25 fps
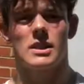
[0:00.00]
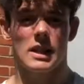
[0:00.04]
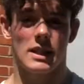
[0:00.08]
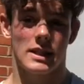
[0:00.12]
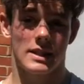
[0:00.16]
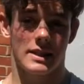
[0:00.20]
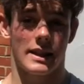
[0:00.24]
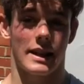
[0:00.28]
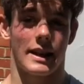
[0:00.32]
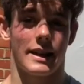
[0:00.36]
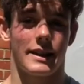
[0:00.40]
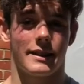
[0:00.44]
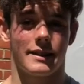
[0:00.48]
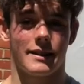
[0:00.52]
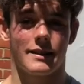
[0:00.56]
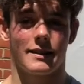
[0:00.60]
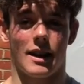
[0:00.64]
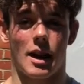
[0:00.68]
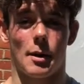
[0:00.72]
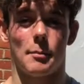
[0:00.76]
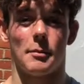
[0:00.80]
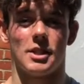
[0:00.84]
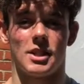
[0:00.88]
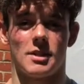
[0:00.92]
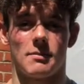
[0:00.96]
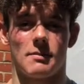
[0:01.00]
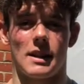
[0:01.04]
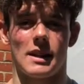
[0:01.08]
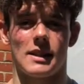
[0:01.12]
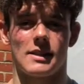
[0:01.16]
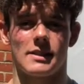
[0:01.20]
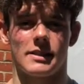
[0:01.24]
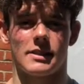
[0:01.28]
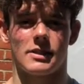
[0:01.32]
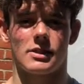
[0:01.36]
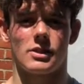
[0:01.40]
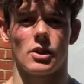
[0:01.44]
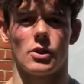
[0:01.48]
I said, I'm a
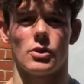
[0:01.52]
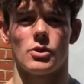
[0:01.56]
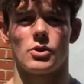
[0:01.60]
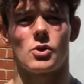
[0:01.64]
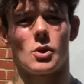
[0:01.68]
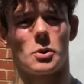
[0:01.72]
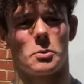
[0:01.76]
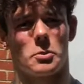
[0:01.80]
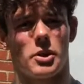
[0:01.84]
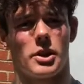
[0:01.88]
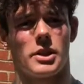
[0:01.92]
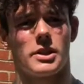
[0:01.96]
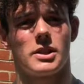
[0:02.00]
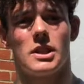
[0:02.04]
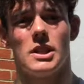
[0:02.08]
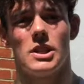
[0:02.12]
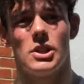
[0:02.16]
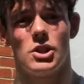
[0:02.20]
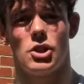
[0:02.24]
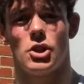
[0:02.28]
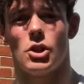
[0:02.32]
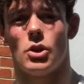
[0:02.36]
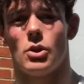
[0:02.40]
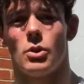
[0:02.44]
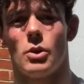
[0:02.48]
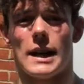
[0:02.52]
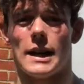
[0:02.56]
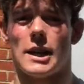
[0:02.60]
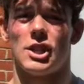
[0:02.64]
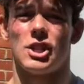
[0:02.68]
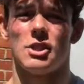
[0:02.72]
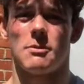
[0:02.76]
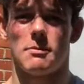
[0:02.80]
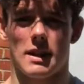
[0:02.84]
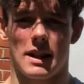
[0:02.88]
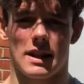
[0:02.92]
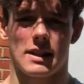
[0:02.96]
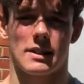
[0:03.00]
gymnastics coach, so I'm going to teach you in a
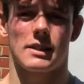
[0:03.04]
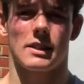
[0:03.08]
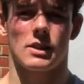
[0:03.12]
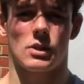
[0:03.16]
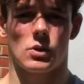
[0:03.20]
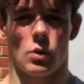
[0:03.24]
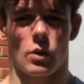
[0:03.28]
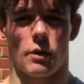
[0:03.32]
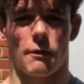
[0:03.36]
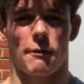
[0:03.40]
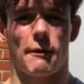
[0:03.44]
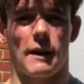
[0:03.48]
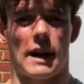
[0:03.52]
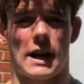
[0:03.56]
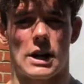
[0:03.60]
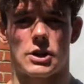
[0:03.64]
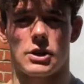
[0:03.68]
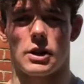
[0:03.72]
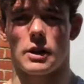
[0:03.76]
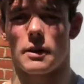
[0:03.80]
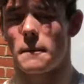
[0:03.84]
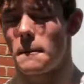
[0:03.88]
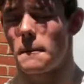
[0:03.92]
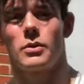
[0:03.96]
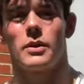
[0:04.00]
gymnastic sort of fashion.